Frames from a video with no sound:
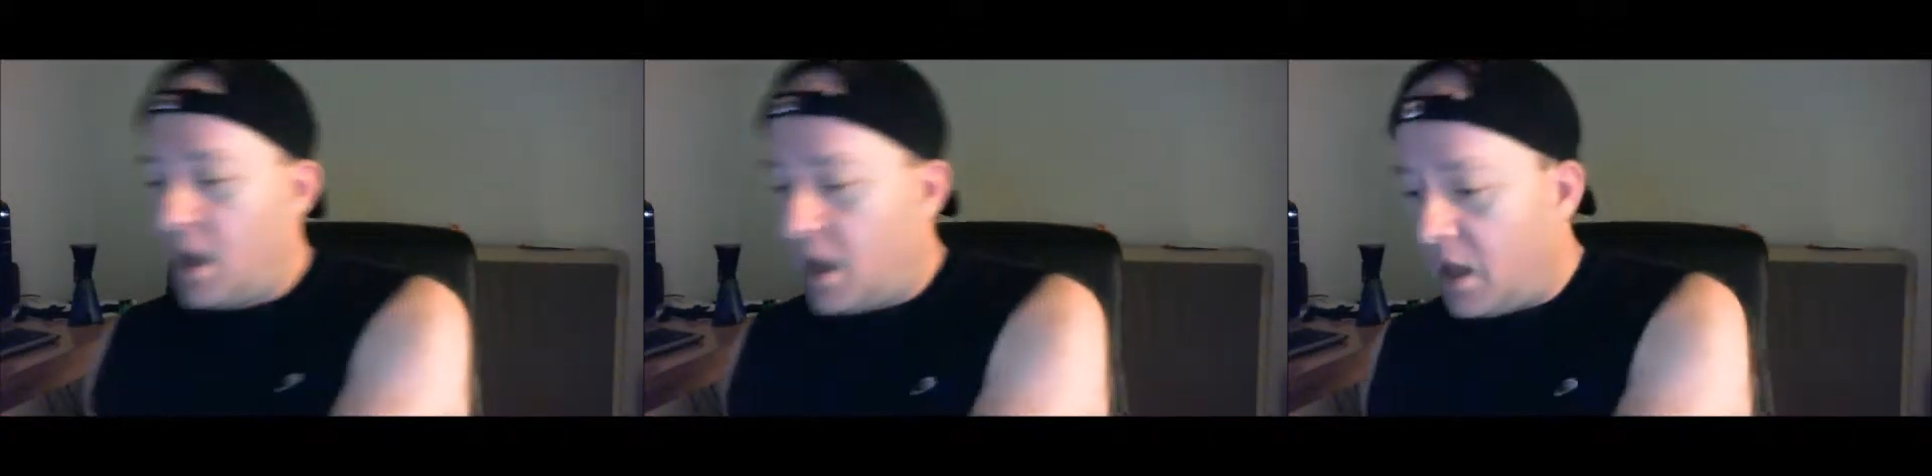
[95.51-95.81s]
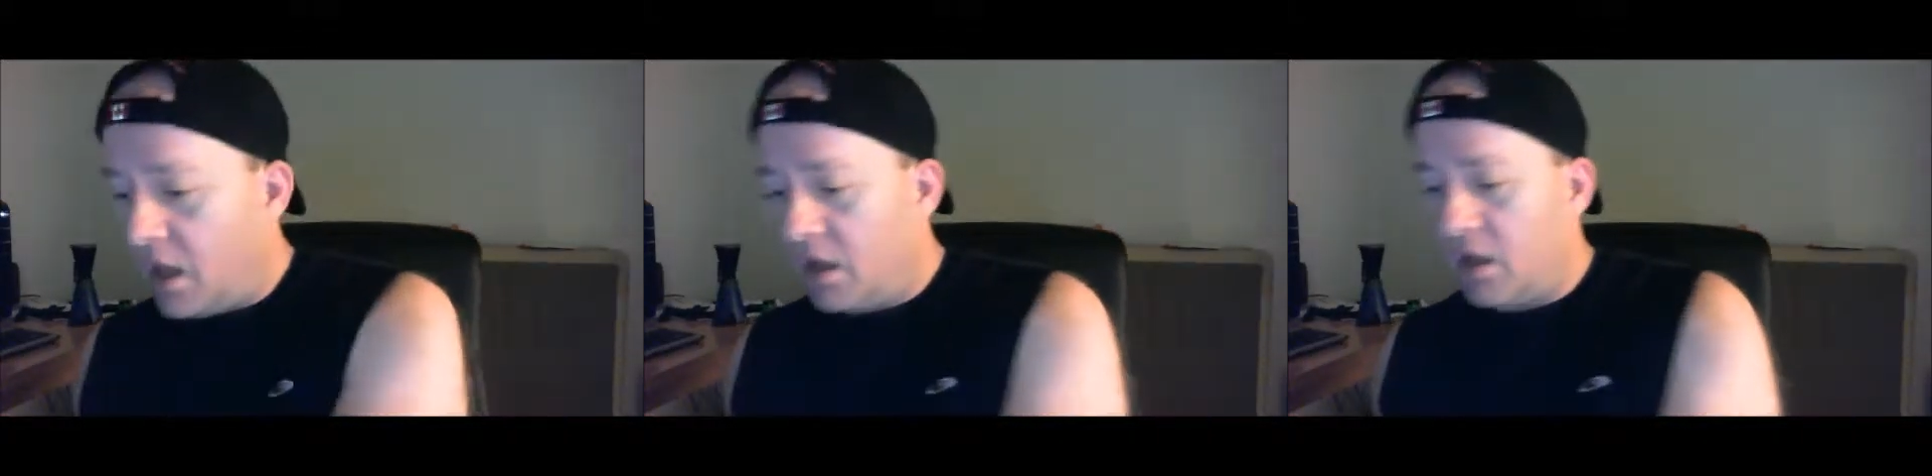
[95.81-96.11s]

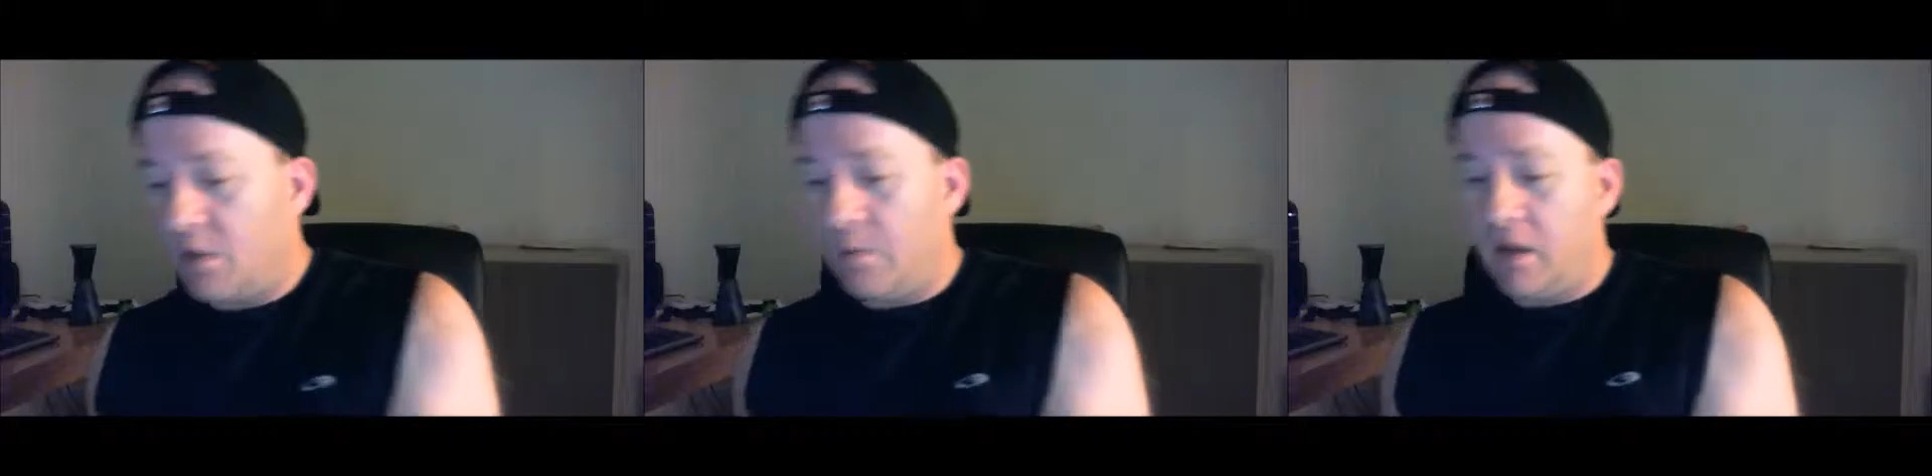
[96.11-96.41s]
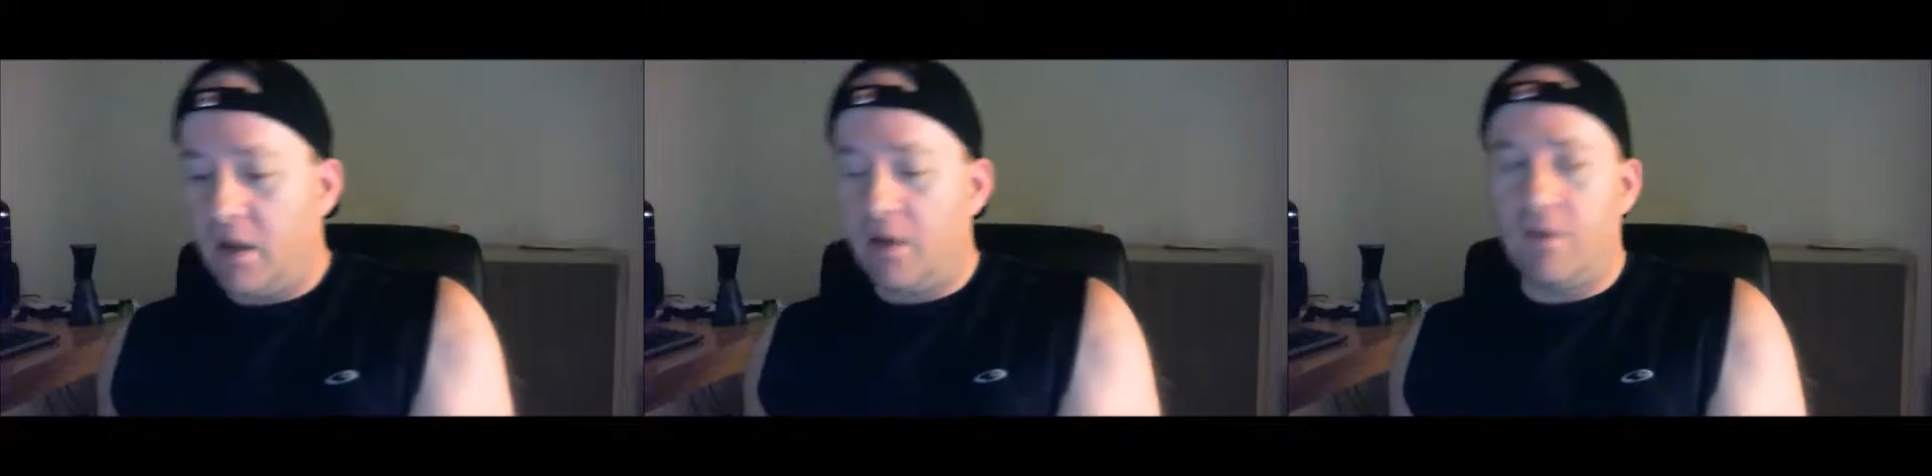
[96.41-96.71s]
And
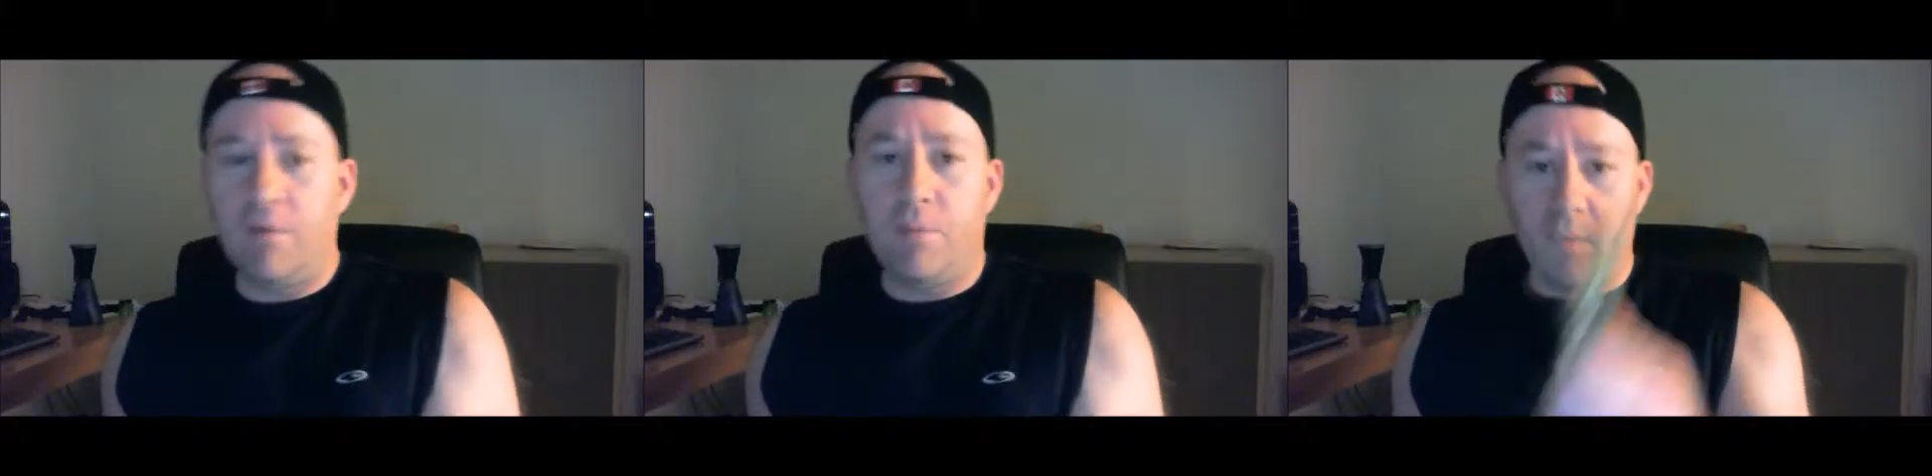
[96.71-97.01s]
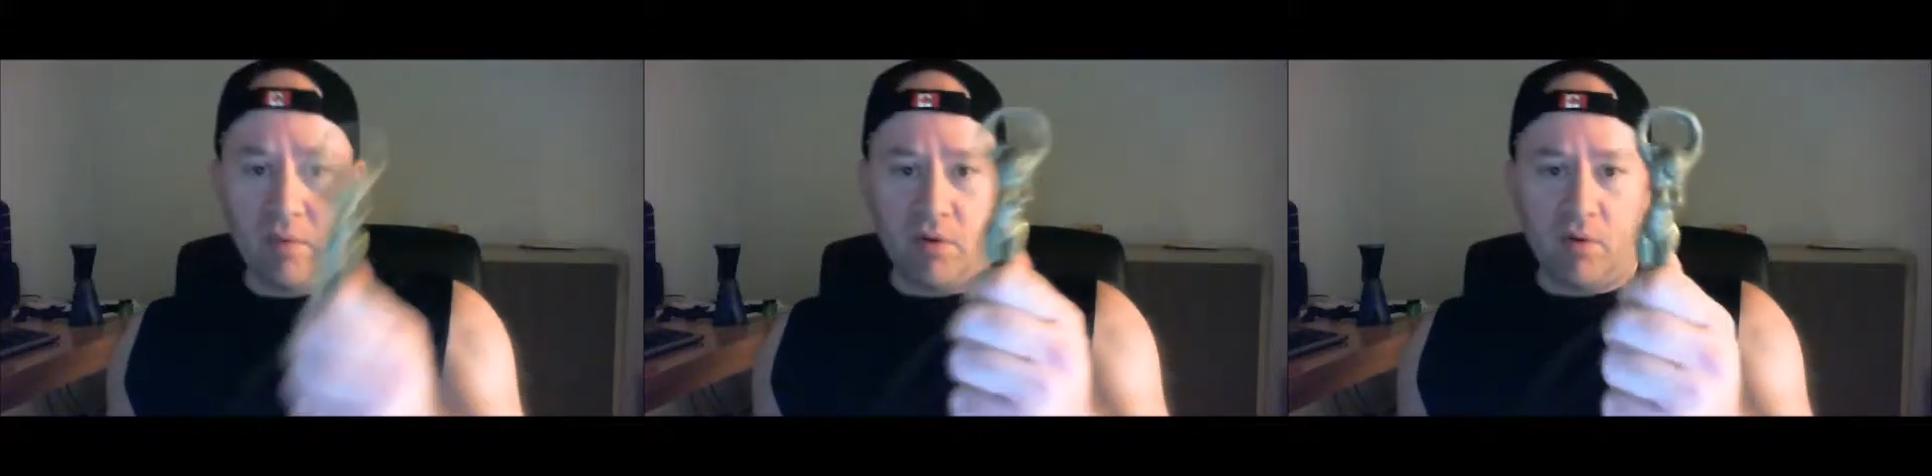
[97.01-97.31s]
speaking of
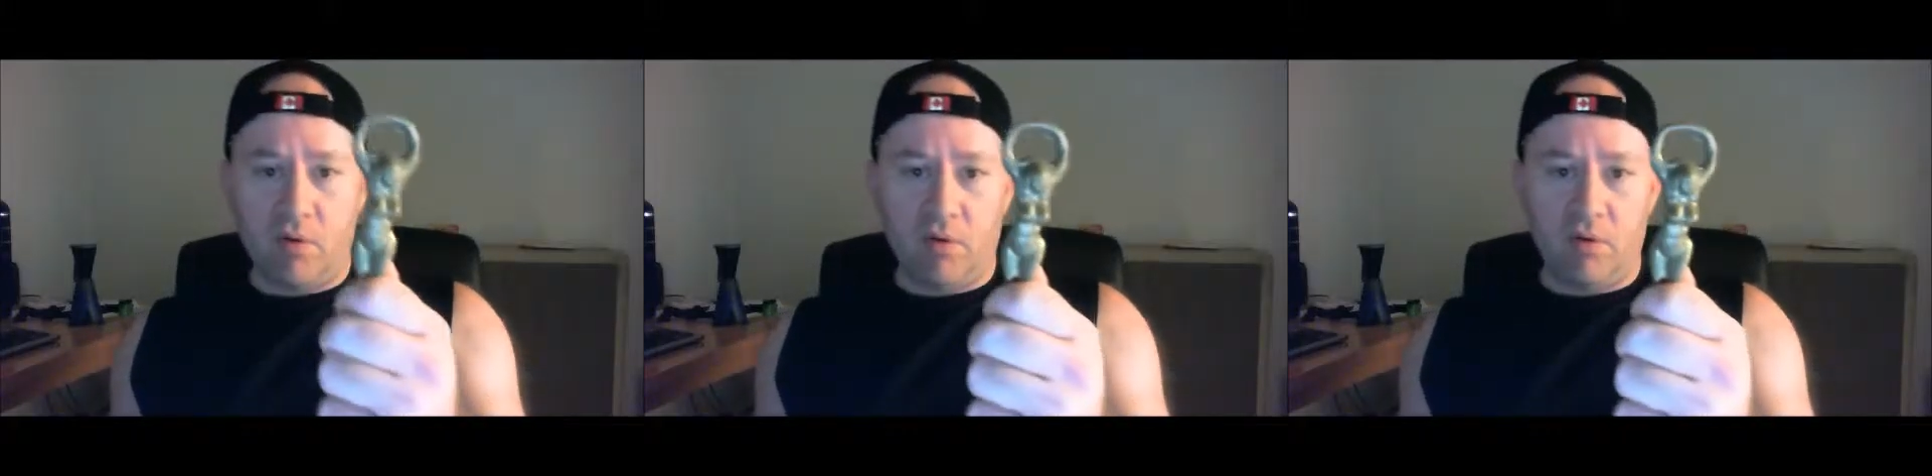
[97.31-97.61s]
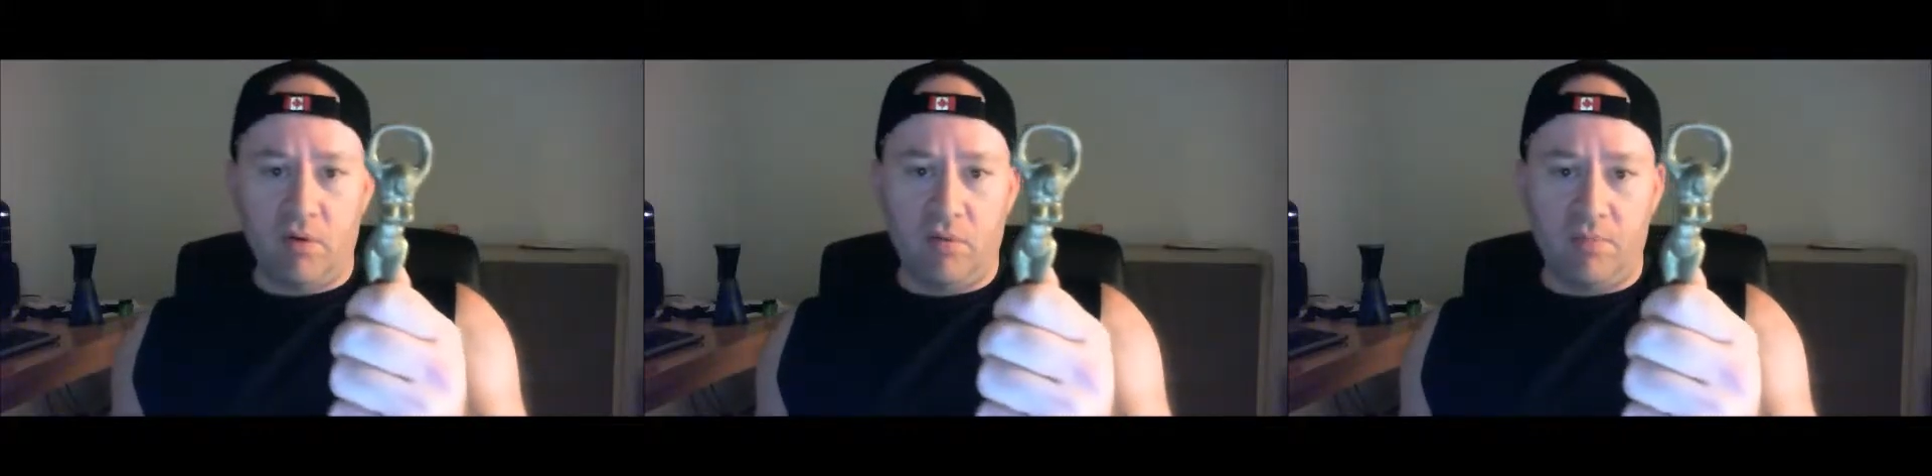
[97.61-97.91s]
women with no clothes,